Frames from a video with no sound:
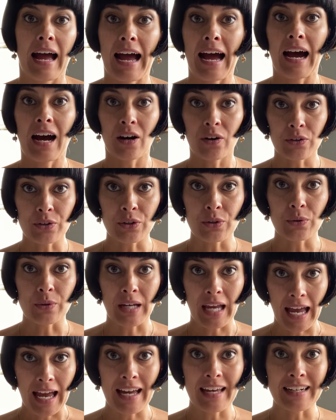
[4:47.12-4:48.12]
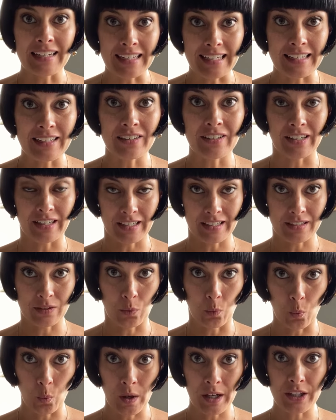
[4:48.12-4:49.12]
how you can hear it,
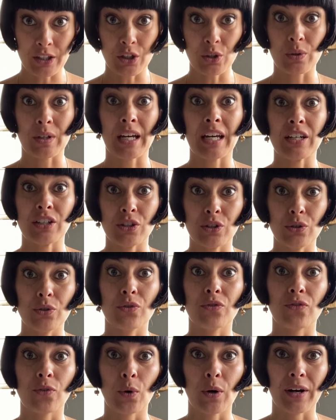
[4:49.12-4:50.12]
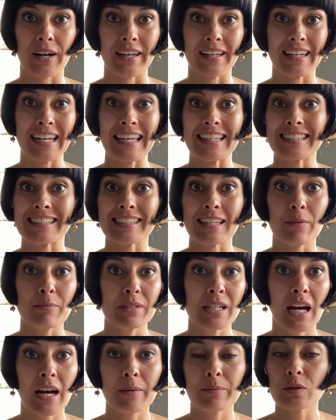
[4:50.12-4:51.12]
what you can do for it. And
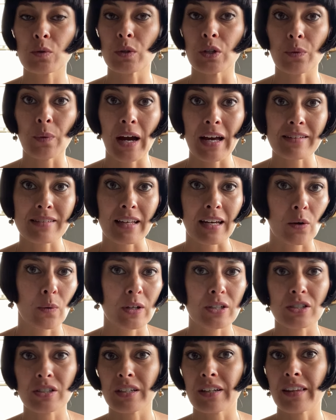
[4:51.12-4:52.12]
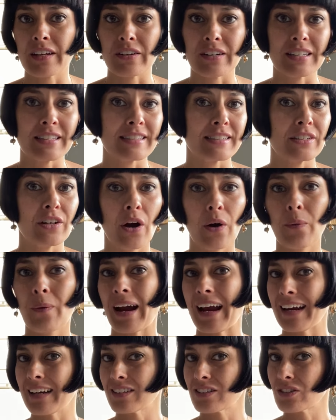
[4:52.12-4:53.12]
sometimes when you ask that question, there is no
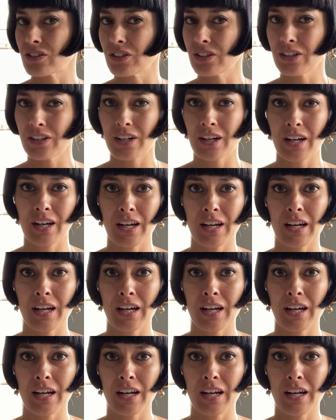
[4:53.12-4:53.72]
answer.